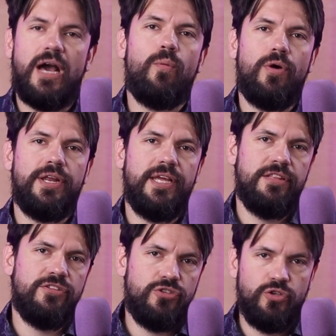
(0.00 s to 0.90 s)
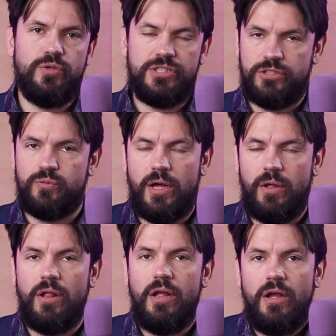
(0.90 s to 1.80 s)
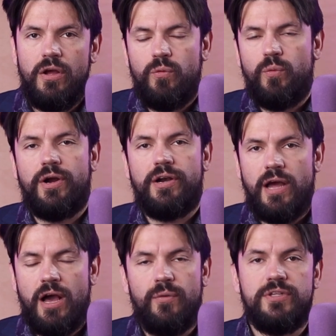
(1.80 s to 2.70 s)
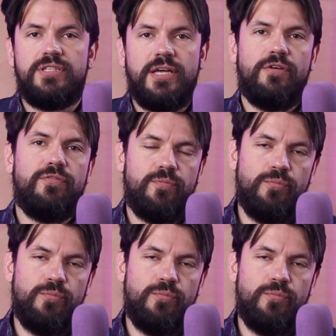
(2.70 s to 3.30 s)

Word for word: that one in Todoist as well, where now instead of